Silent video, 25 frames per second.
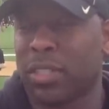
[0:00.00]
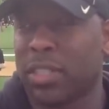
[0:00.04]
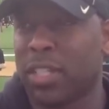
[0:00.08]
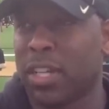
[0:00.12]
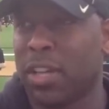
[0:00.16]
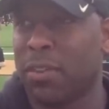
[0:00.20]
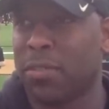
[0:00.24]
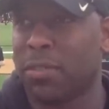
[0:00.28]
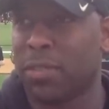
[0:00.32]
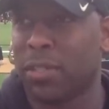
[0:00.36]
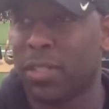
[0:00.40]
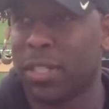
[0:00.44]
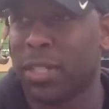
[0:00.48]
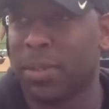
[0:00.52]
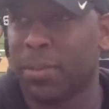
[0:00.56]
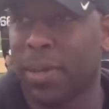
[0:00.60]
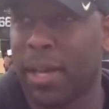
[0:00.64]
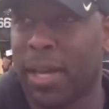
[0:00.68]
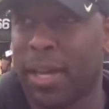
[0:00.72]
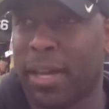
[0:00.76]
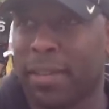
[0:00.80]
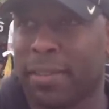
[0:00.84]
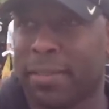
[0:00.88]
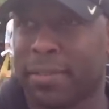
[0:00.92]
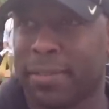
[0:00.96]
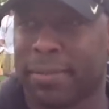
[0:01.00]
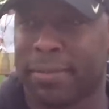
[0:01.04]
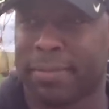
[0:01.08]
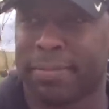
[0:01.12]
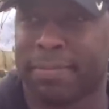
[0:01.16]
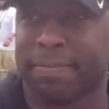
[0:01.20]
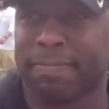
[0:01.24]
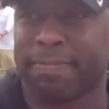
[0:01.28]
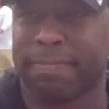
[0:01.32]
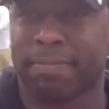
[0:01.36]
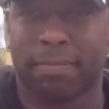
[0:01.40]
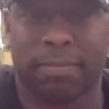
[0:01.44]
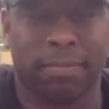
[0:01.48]
as cover a deep half.
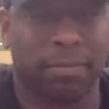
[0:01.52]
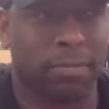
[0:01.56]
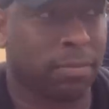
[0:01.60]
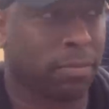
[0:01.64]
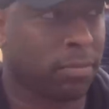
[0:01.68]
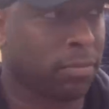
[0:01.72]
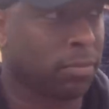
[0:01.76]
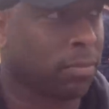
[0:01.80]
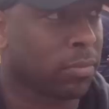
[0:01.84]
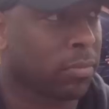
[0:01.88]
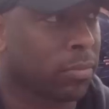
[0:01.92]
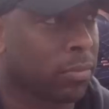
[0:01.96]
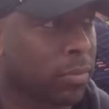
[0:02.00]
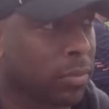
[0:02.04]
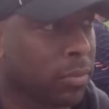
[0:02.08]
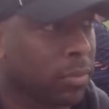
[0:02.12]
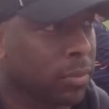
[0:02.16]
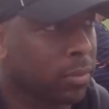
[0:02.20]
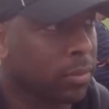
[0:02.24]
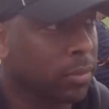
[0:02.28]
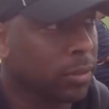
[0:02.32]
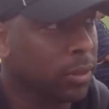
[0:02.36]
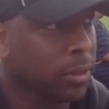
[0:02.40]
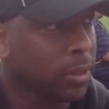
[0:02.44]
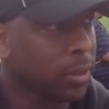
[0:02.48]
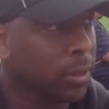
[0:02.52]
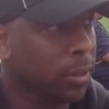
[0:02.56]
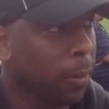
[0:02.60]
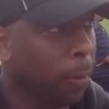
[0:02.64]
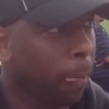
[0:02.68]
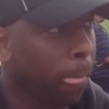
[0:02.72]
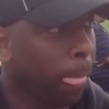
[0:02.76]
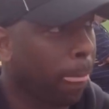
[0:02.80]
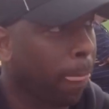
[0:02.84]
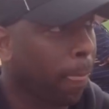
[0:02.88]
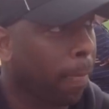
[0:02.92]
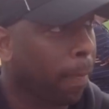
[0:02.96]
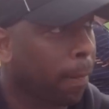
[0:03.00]
Your assessment of the switch for
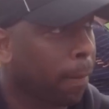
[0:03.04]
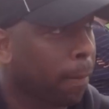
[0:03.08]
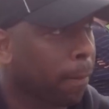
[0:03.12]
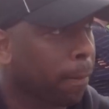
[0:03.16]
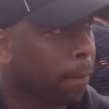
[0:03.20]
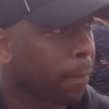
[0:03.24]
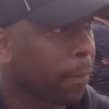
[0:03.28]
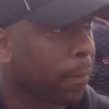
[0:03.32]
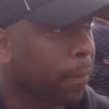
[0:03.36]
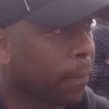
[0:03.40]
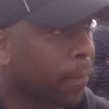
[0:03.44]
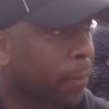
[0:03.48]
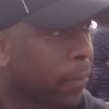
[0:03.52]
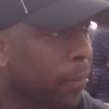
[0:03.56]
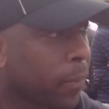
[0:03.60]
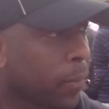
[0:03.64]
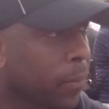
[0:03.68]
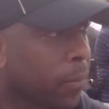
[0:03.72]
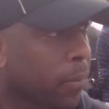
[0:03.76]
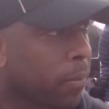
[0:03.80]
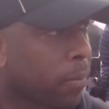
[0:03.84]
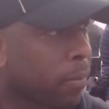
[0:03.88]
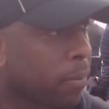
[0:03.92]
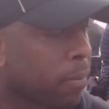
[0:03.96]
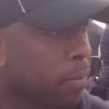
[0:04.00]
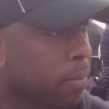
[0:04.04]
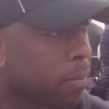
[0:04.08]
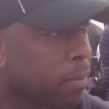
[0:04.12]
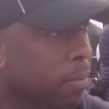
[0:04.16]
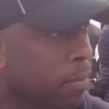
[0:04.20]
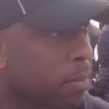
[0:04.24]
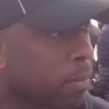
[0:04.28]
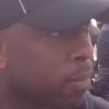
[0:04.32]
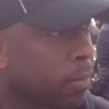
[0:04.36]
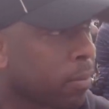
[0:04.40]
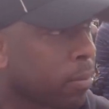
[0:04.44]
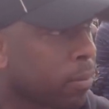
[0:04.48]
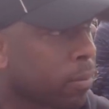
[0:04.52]
Brown and, and Frankie switching
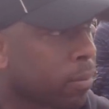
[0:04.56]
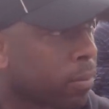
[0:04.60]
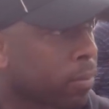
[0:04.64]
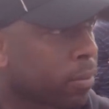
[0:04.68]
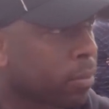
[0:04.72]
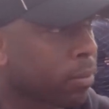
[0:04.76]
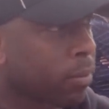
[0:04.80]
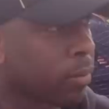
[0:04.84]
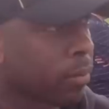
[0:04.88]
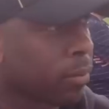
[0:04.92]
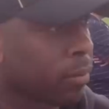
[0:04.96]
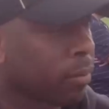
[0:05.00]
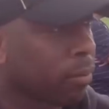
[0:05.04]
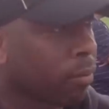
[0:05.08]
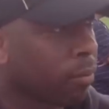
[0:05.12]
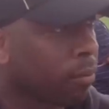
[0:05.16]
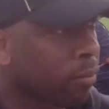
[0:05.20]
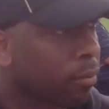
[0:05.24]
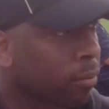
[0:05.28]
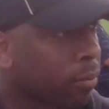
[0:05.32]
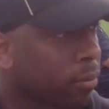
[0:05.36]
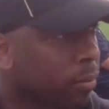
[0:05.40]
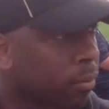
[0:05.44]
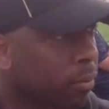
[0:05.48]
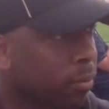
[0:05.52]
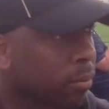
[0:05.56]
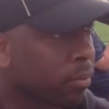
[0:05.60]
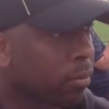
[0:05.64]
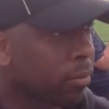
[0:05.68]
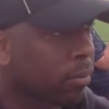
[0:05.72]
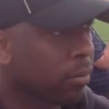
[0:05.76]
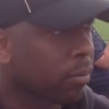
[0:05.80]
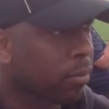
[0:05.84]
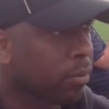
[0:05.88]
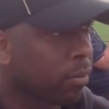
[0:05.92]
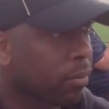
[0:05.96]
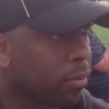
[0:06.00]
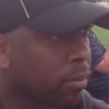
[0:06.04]
switching off, just how have those two
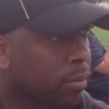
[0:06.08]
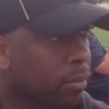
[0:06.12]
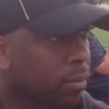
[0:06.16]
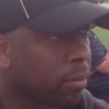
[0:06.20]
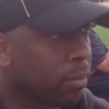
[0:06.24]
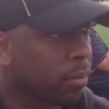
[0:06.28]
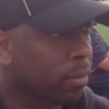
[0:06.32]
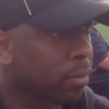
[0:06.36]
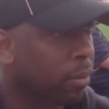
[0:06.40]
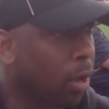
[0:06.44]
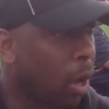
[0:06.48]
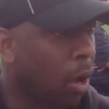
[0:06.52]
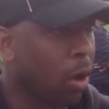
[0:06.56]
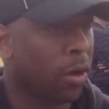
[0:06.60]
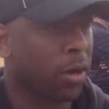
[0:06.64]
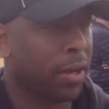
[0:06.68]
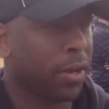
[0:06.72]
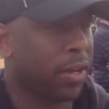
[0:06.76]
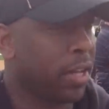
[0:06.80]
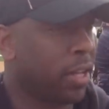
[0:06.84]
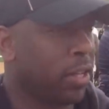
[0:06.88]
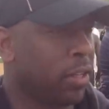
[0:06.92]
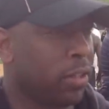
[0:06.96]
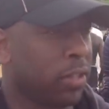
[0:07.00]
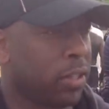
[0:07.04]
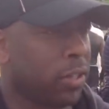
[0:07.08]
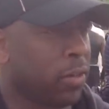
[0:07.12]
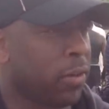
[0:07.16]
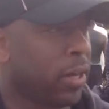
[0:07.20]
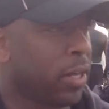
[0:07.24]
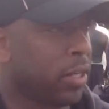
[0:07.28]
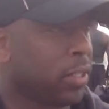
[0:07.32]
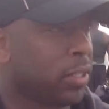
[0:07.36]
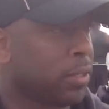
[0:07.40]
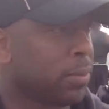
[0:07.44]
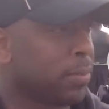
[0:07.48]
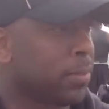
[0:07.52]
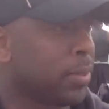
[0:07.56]
guys handled that? Oh, they handled it great.
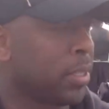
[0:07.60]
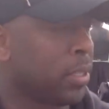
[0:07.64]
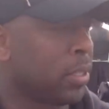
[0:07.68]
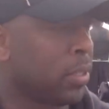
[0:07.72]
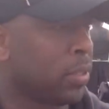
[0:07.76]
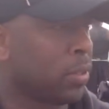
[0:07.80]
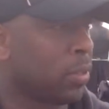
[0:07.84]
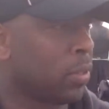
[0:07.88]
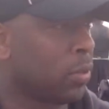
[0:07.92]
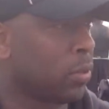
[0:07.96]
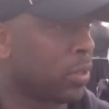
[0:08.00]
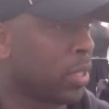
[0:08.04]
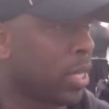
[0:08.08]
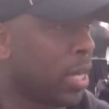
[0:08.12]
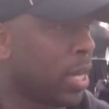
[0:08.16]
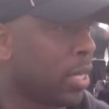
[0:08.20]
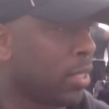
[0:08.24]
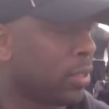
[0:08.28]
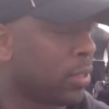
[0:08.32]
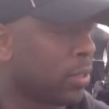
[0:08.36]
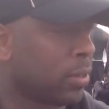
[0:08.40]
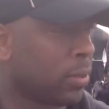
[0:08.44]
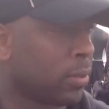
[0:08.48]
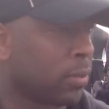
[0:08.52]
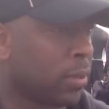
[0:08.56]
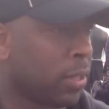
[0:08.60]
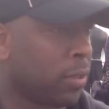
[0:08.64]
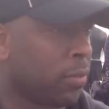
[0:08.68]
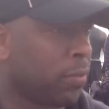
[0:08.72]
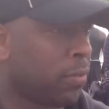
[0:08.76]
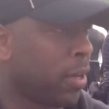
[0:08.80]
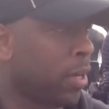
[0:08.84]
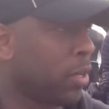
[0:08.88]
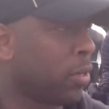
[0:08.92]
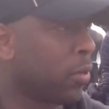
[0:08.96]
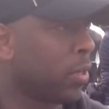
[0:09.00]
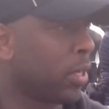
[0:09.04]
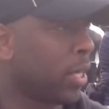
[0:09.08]
I mean, those guys are they're
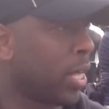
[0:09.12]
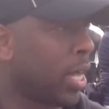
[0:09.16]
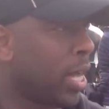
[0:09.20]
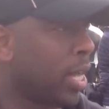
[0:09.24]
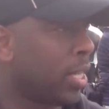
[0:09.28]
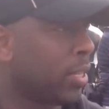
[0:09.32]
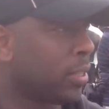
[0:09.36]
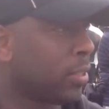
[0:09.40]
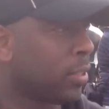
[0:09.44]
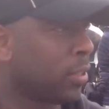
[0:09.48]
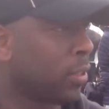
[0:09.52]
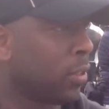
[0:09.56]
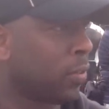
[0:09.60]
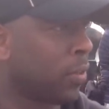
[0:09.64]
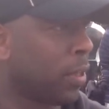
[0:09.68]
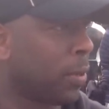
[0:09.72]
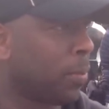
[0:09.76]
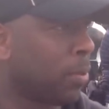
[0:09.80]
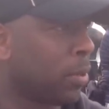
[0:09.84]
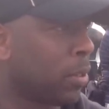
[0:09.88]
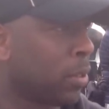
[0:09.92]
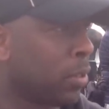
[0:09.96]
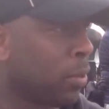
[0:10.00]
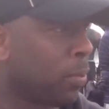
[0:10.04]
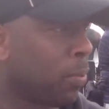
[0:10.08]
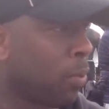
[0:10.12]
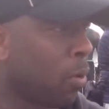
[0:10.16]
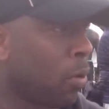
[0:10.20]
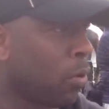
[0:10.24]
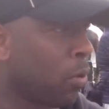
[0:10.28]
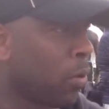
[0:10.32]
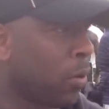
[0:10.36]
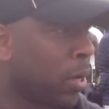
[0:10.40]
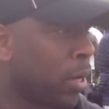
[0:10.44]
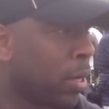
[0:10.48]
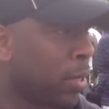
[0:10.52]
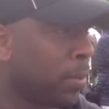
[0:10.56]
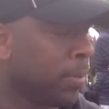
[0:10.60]
veteran guys. You know, they've been in the
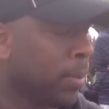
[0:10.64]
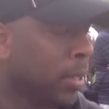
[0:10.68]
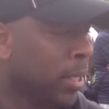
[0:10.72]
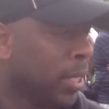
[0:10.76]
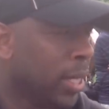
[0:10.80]
program,